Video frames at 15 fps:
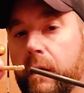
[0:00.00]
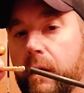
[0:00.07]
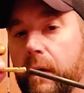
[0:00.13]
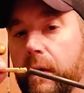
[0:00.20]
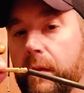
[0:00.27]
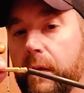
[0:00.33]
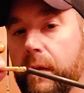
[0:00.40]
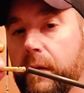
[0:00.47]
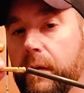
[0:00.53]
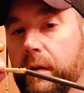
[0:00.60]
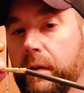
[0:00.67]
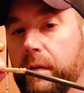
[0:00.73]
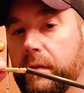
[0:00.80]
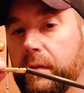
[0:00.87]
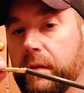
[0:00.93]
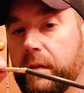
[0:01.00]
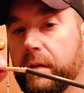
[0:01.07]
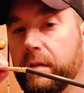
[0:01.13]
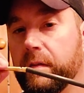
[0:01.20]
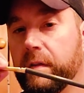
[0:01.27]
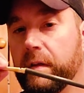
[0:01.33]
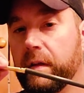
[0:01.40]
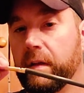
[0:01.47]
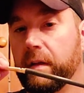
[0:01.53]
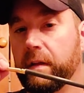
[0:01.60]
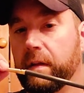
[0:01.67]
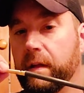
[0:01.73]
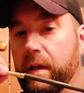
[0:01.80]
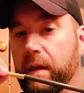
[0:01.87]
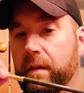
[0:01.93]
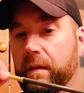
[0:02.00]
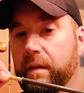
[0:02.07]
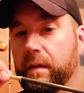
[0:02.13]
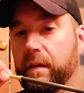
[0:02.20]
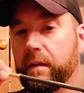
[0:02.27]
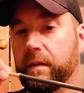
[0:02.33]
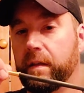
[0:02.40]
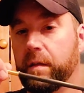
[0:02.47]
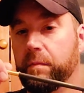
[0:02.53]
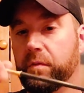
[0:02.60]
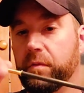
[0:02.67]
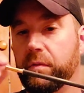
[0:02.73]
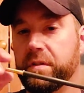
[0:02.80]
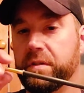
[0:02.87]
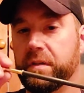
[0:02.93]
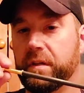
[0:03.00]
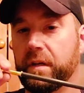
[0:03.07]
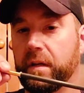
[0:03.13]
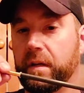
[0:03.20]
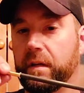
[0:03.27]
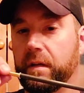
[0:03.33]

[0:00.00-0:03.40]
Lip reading: and then you're just going to stick it in the end and keep twisting.